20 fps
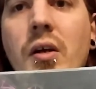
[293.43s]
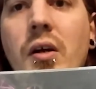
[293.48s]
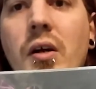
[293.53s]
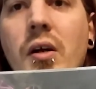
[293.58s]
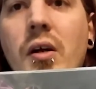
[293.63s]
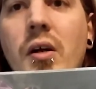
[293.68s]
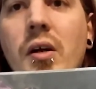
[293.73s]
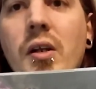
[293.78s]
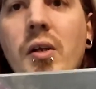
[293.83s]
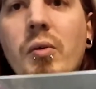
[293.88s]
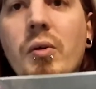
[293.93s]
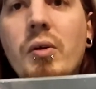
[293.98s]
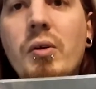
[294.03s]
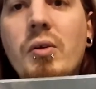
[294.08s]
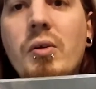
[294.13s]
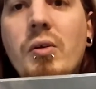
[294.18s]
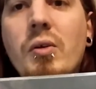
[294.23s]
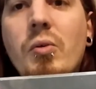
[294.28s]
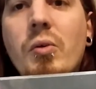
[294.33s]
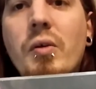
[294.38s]
uh,
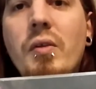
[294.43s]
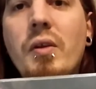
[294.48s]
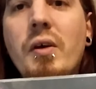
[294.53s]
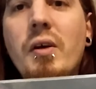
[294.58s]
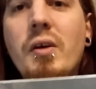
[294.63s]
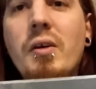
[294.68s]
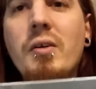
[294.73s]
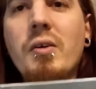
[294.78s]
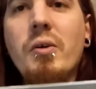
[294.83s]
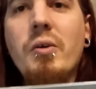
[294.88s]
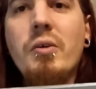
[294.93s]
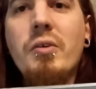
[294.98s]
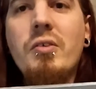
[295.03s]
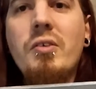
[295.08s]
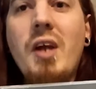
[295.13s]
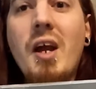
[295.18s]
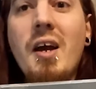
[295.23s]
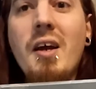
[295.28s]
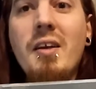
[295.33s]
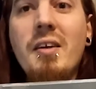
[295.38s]
anyone who went there knows
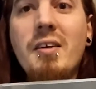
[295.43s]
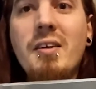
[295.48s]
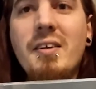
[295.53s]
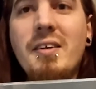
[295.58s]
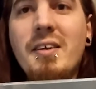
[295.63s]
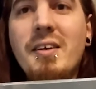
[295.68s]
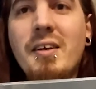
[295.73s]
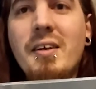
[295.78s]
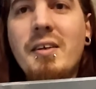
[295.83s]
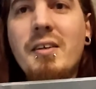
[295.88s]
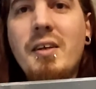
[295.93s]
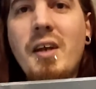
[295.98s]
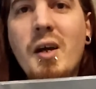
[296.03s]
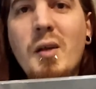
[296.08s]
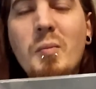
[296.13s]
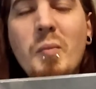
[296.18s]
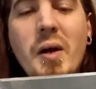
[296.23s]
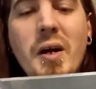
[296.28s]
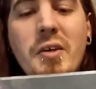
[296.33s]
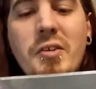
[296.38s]
Ken
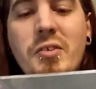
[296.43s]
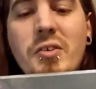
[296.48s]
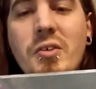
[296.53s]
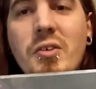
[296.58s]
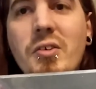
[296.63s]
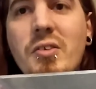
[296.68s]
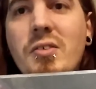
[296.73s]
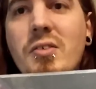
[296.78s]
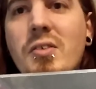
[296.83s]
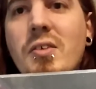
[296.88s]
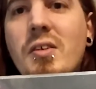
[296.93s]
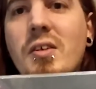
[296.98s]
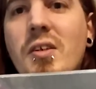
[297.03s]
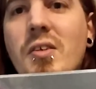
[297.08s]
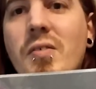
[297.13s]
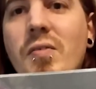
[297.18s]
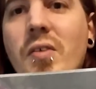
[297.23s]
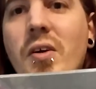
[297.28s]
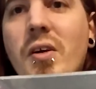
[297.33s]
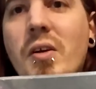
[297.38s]
Ken Masters.
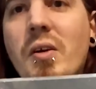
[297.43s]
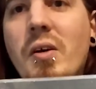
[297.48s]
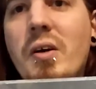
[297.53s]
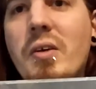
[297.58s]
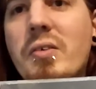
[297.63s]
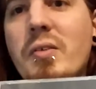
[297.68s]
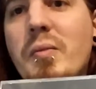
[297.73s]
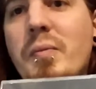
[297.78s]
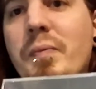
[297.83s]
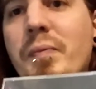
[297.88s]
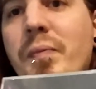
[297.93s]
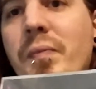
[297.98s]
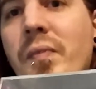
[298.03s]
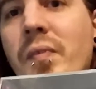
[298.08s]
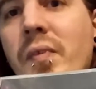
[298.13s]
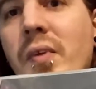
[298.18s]
He's fucking awesome.